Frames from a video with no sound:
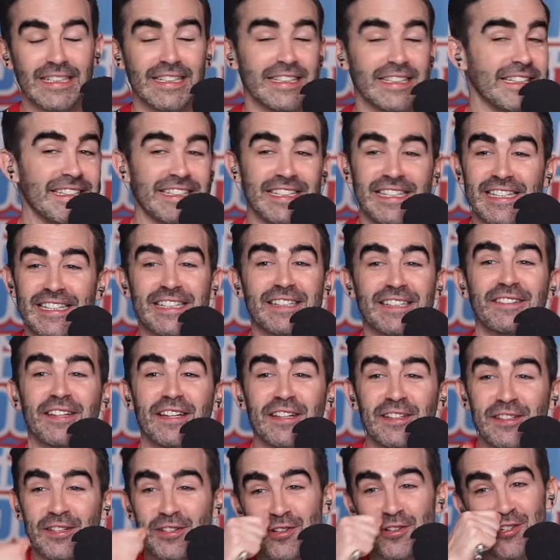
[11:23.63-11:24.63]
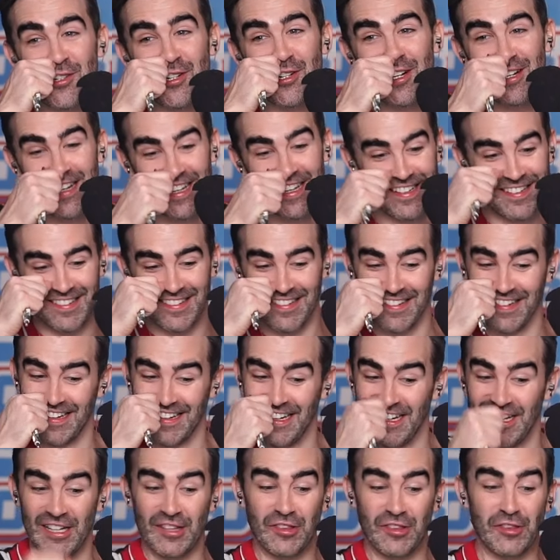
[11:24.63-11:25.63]
He continues, Sean,
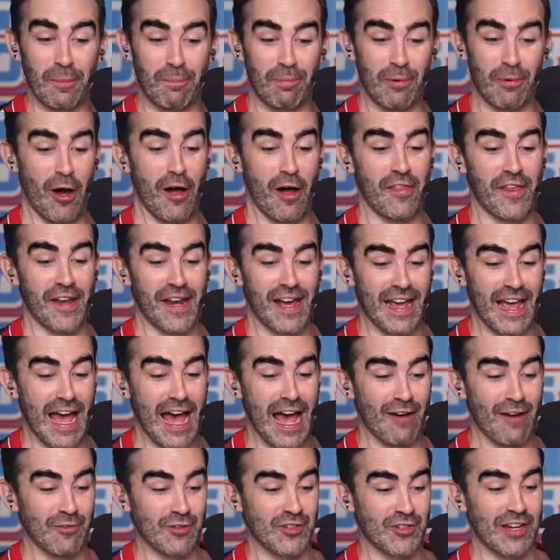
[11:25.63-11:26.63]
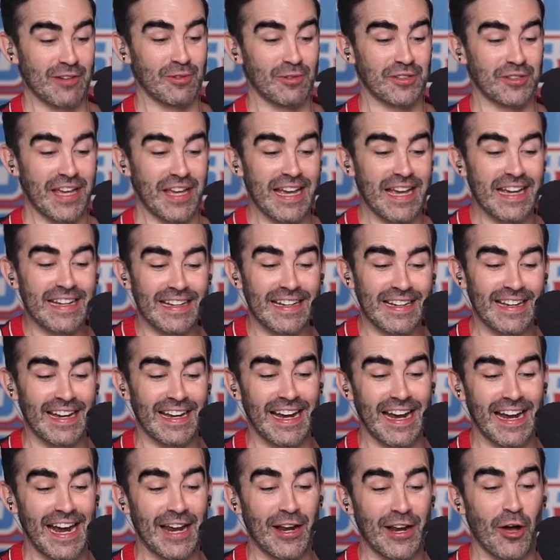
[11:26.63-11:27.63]
the ball that I have, which I will take
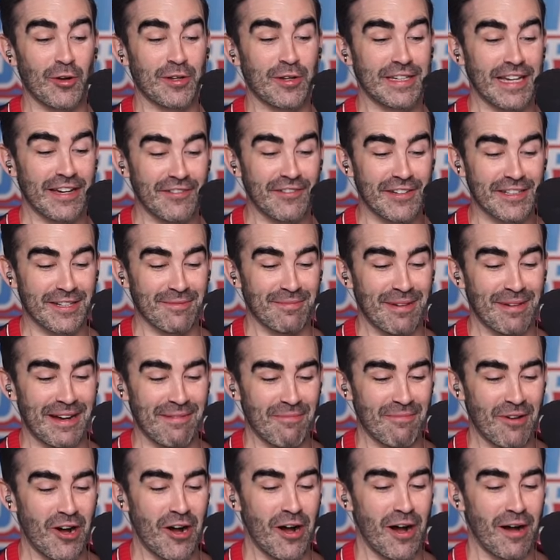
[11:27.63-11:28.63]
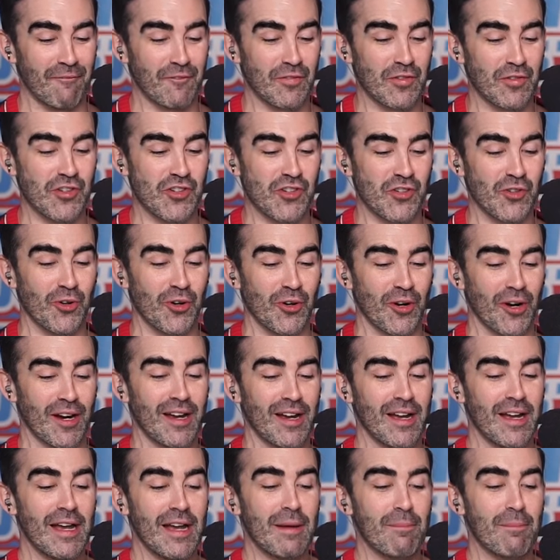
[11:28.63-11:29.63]
and I'll give it to my mom for sure,
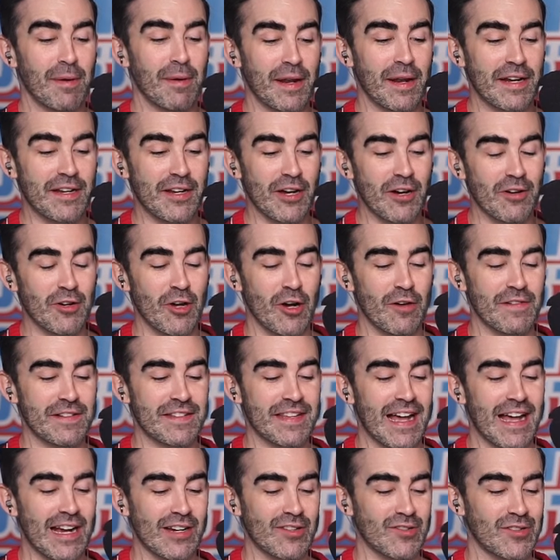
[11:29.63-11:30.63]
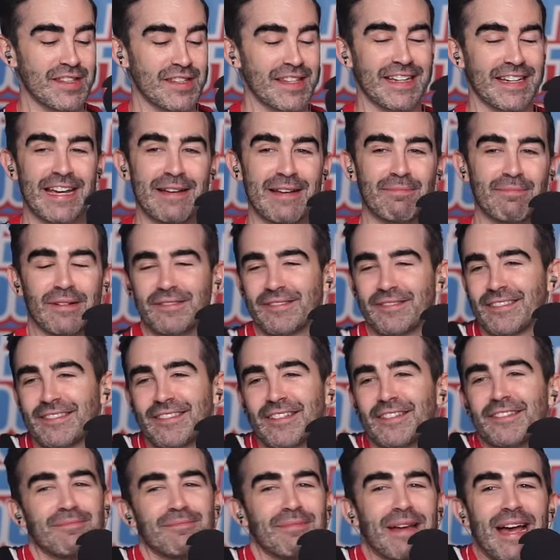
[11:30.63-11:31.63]
but I don't know if it's actually the game ball.
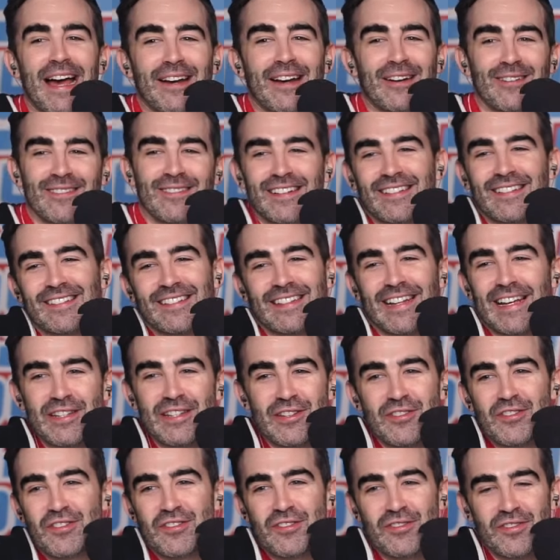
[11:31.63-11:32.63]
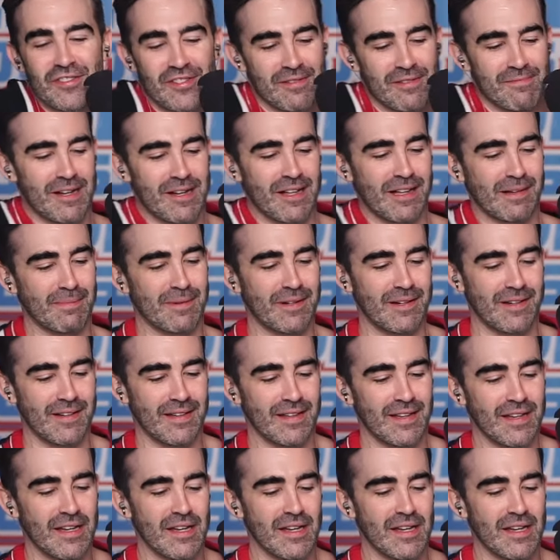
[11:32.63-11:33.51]
Does it matter? Can't you just use a symbolic ball?